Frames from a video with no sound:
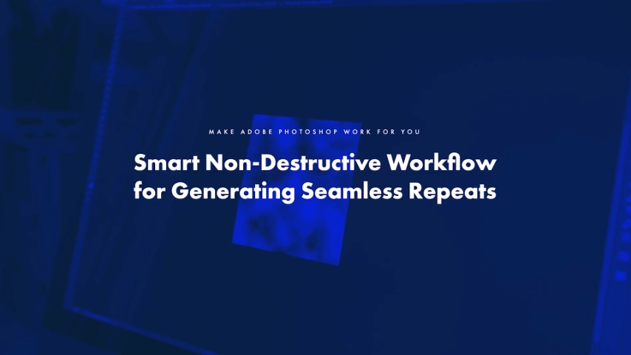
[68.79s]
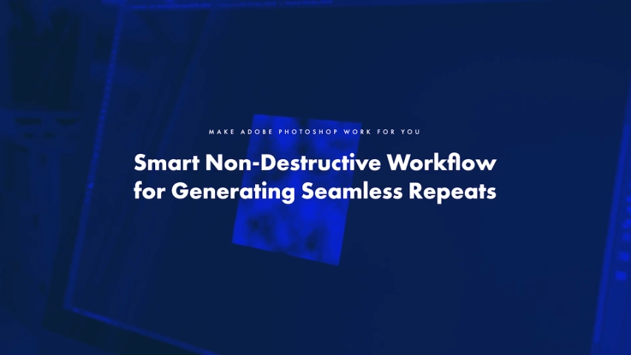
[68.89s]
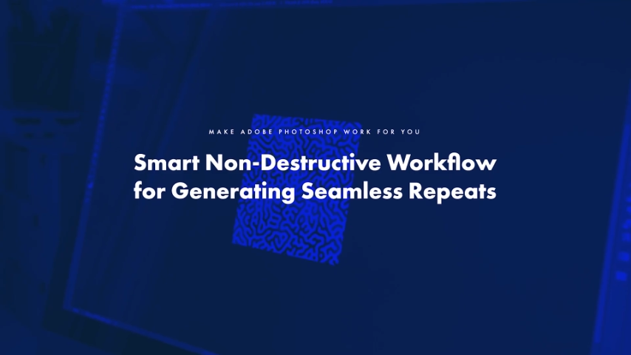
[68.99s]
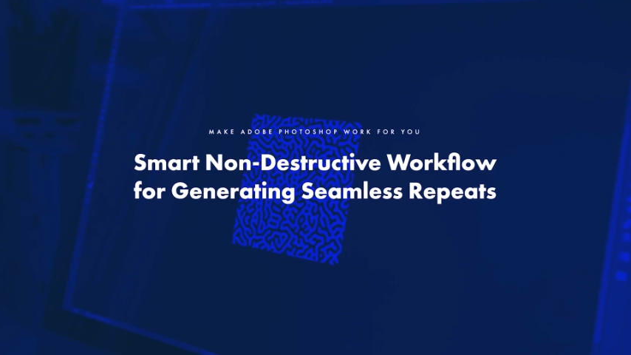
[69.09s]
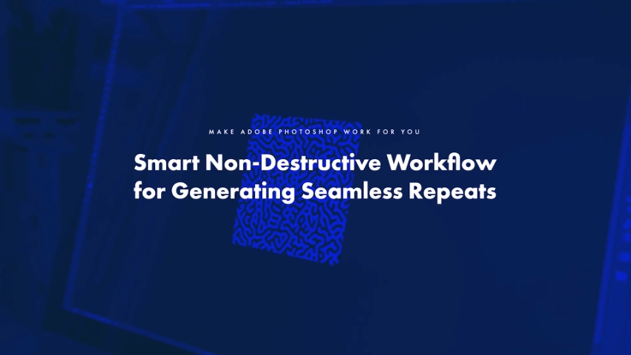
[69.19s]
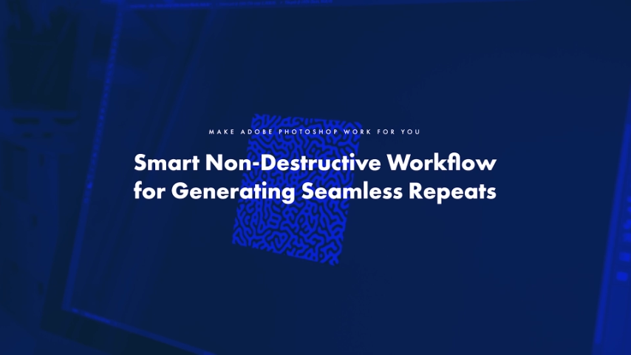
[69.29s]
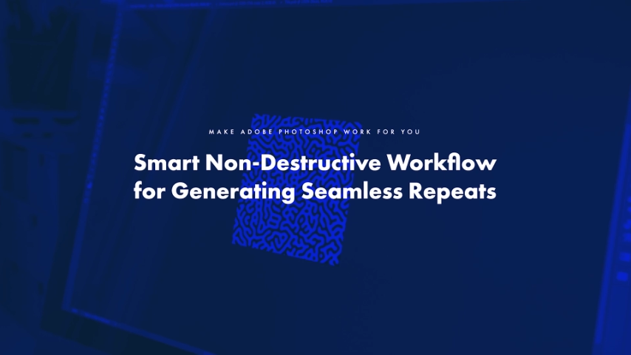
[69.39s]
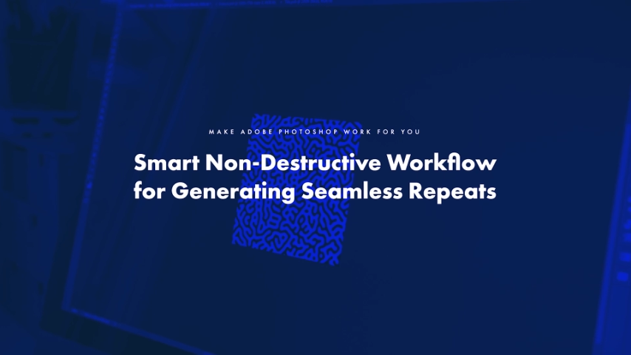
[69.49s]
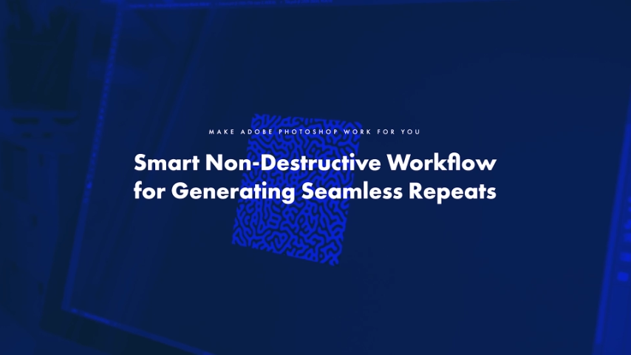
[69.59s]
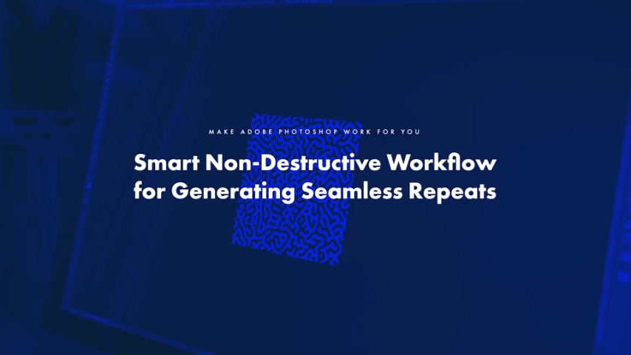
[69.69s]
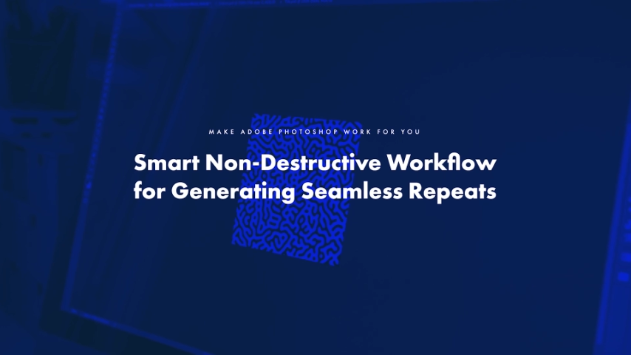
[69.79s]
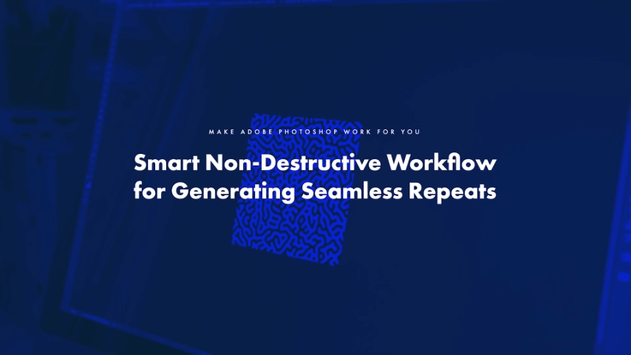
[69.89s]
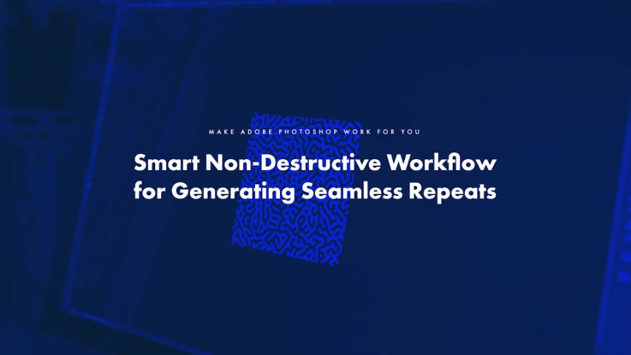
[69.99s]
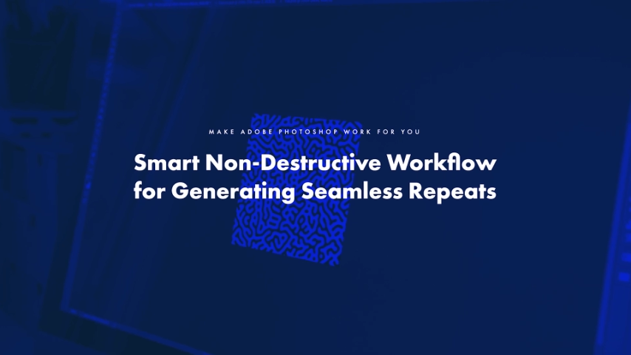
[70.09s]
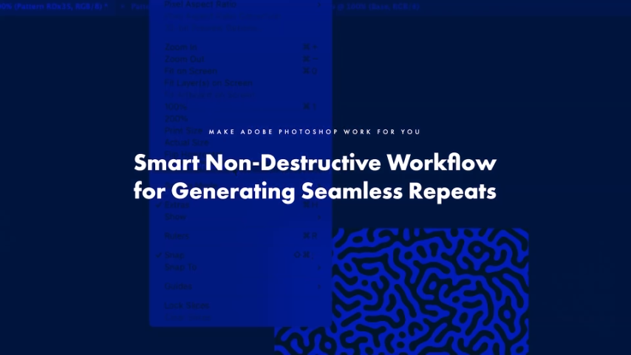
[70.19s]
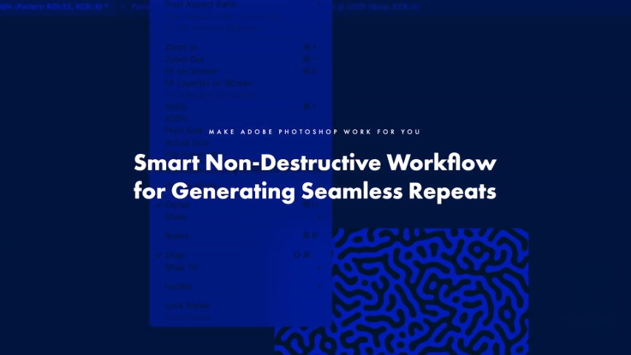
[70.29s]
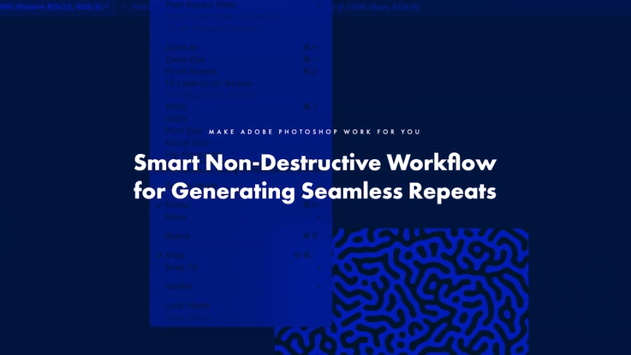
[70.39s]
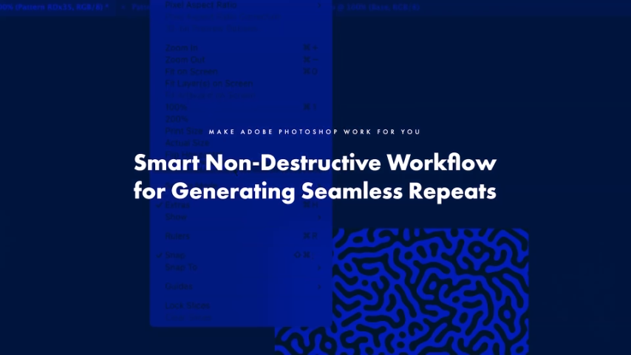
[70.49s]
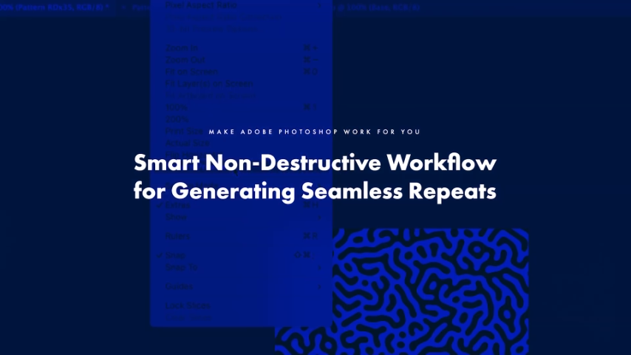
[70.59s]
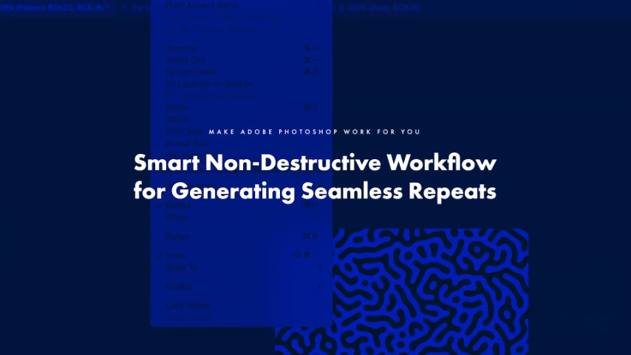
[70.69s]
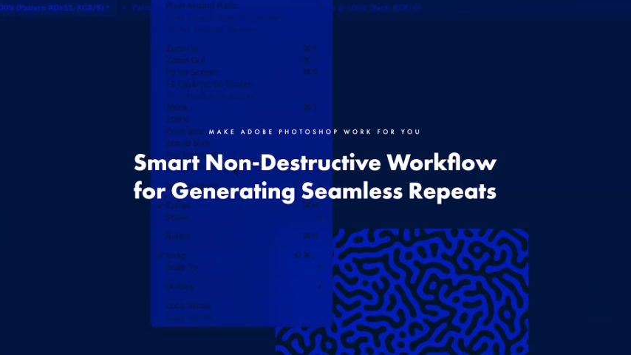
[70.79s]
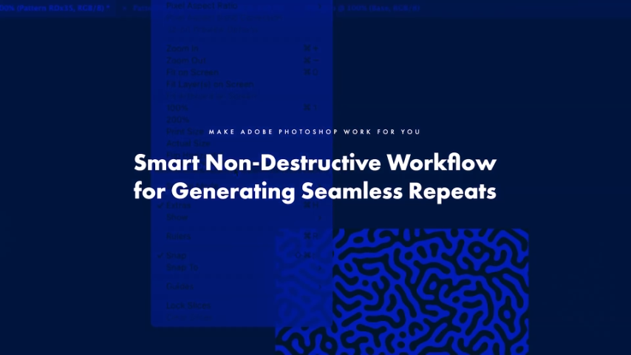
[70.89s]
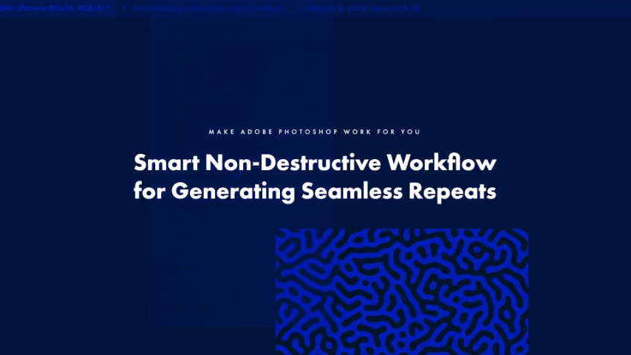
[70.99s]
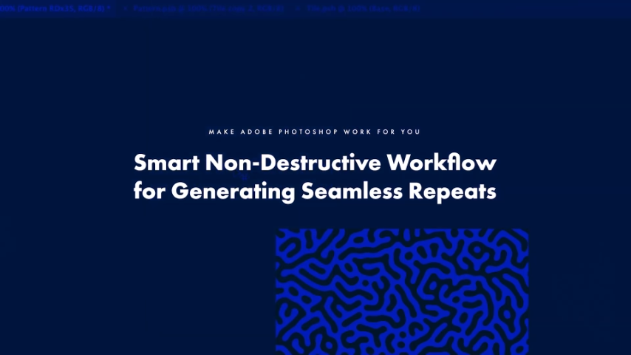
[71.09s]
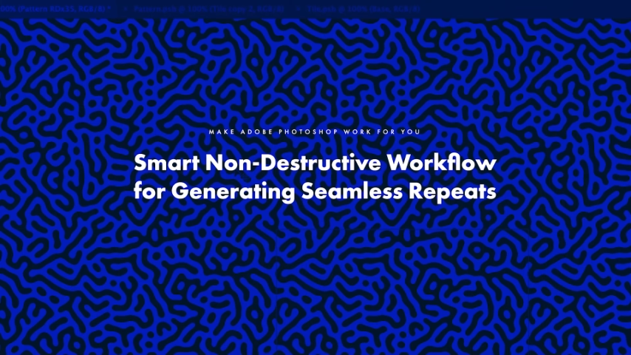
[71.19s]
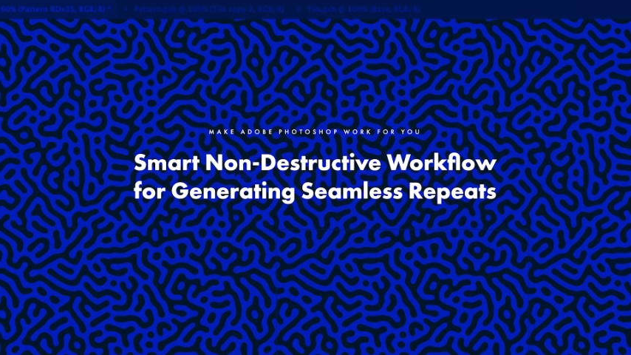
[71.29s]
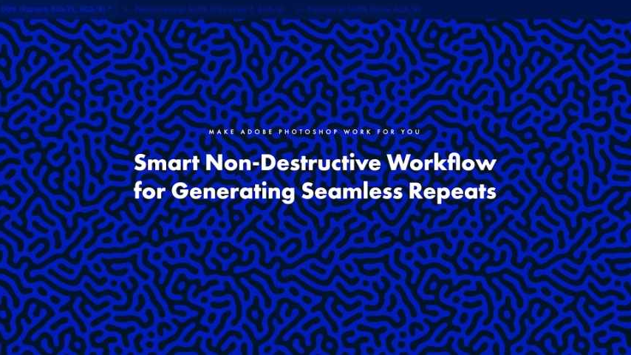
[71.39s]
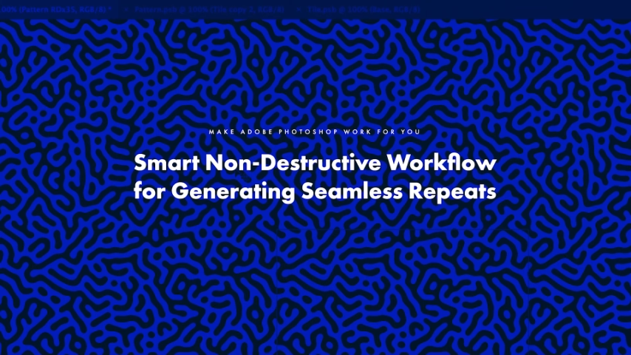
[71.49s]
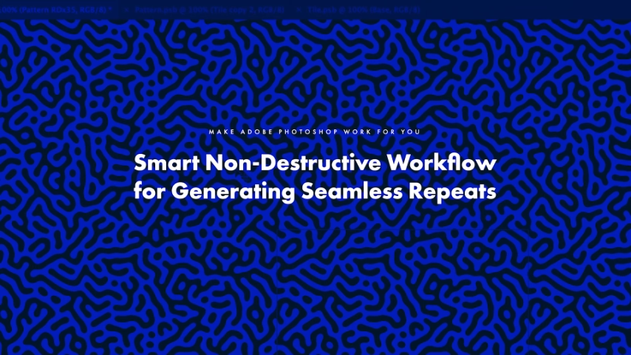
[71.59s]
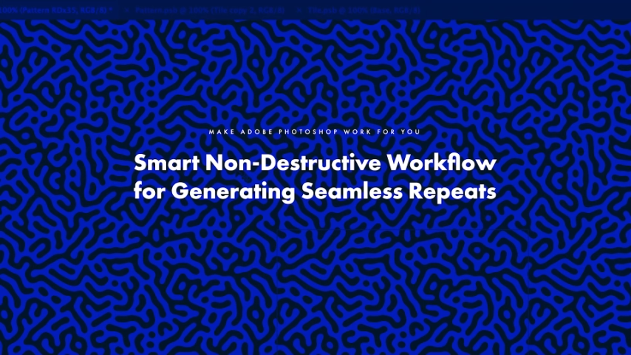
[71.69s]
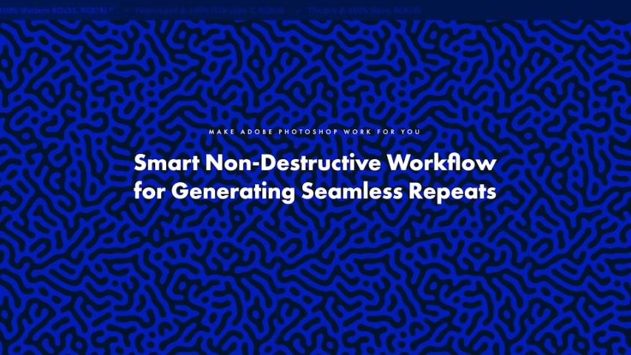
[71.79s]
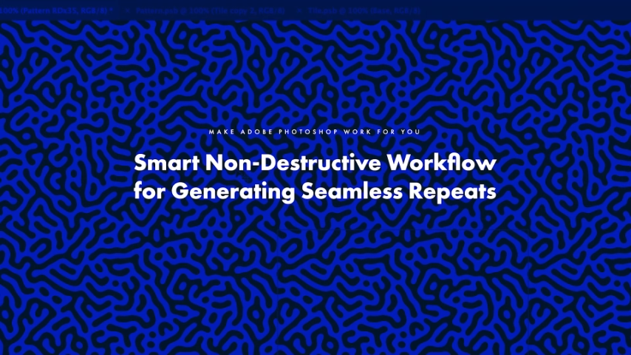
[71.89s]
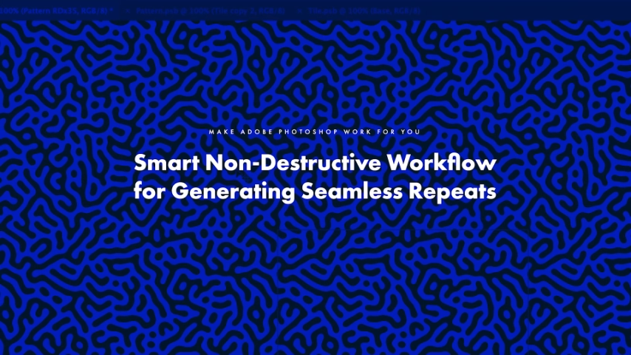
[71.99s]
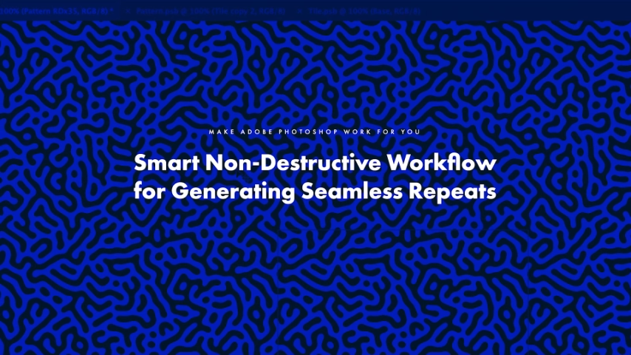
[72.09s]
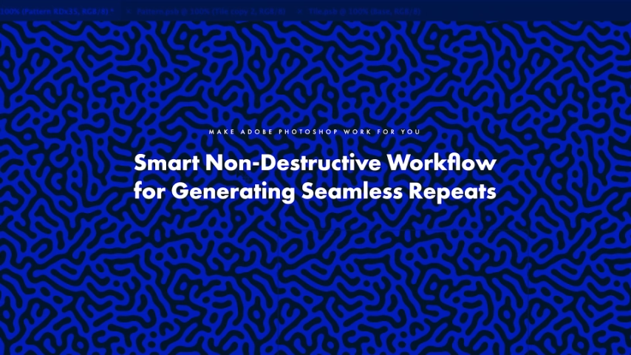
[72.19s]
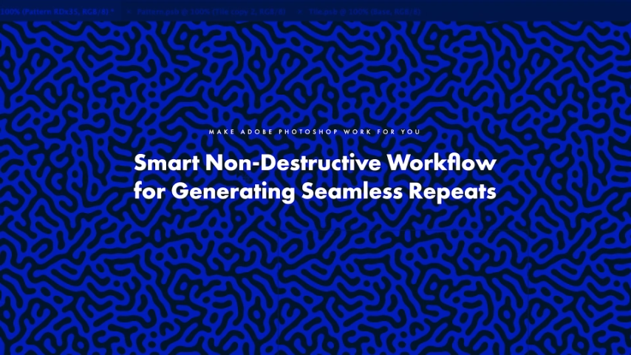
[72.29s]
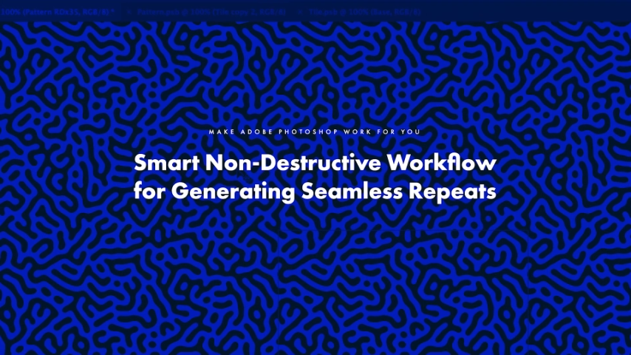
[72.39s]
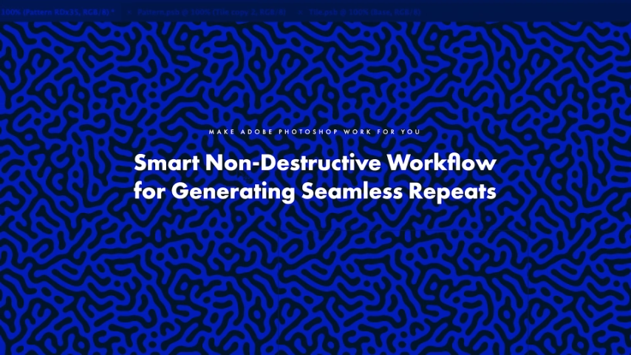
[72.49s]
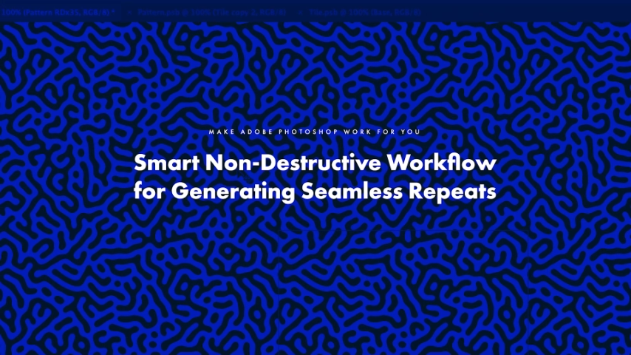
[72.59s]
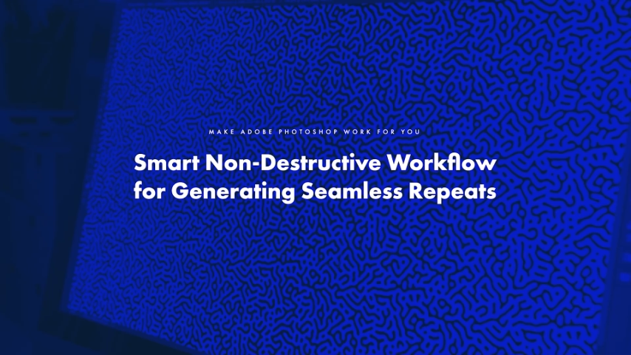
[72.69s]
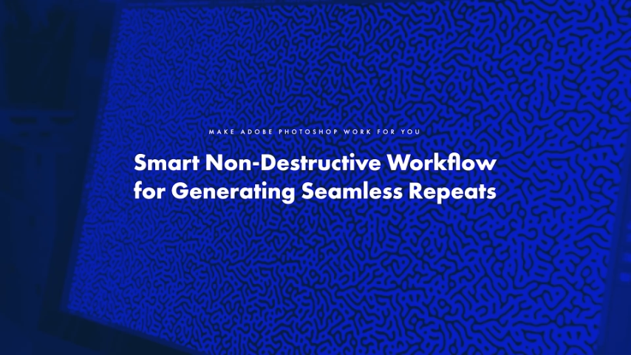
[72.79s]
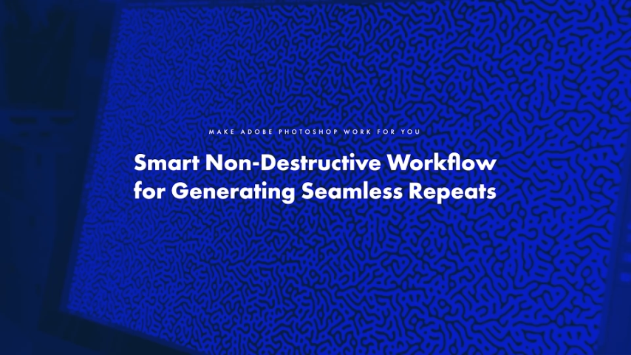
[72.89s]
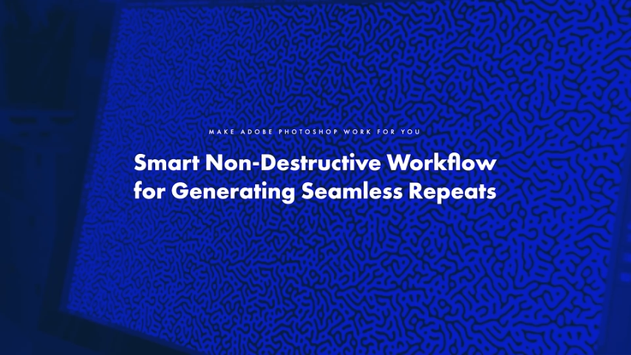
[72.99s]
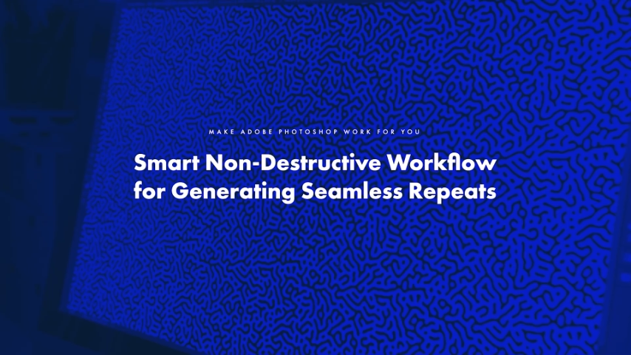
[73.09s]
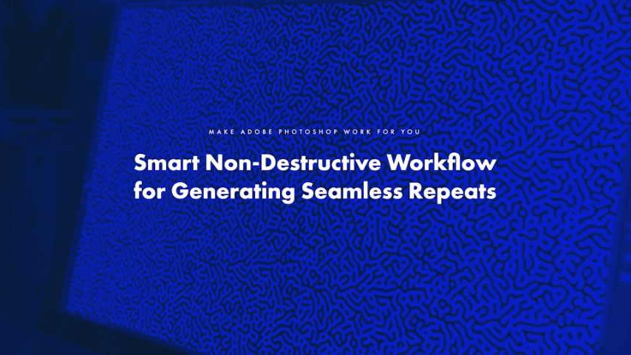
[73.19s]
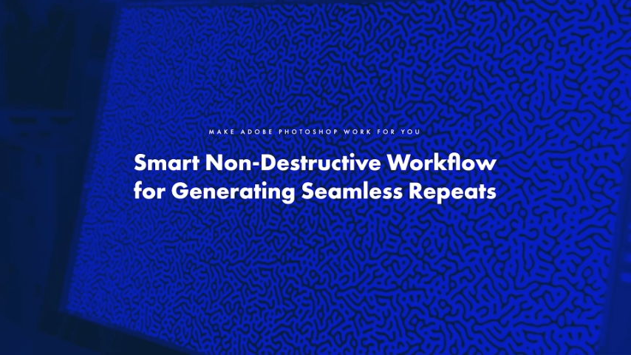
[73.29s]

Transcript: [unreadable: no face in view]